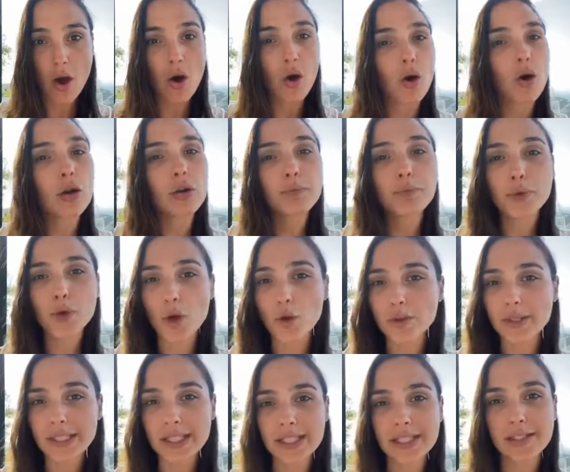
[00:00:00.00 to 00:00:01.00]
All
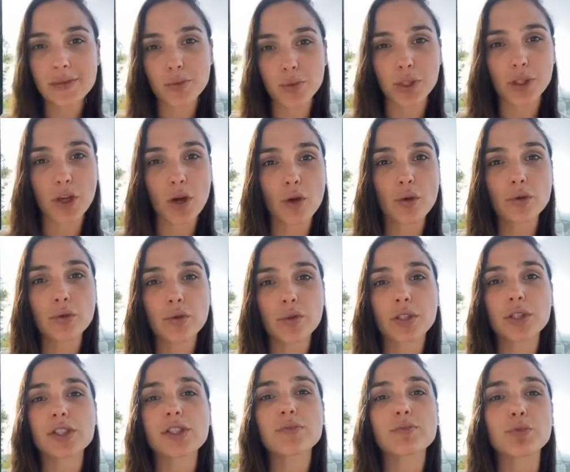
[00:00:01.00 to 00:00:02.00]
proceeds will go
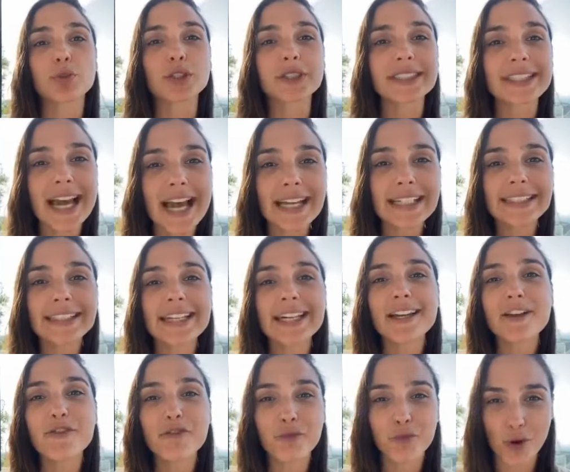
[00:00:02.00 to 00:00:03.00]
towards protecting
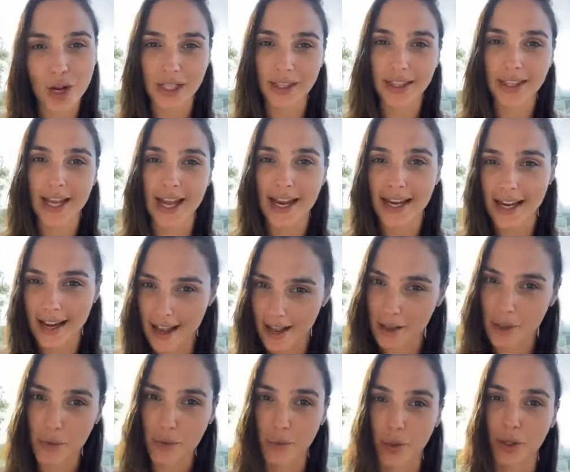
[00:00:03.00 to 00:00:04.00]
frontline
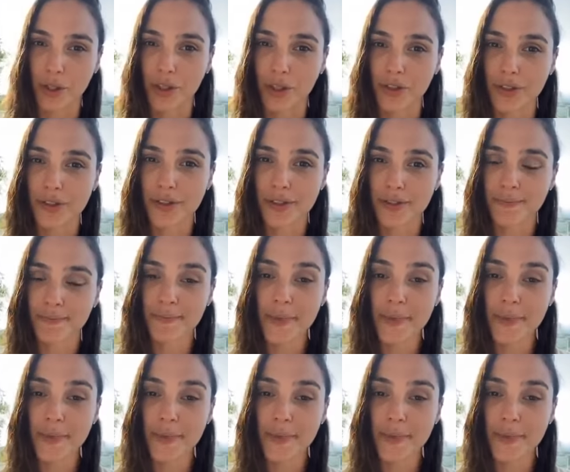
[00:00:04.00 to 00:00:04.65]
health workers.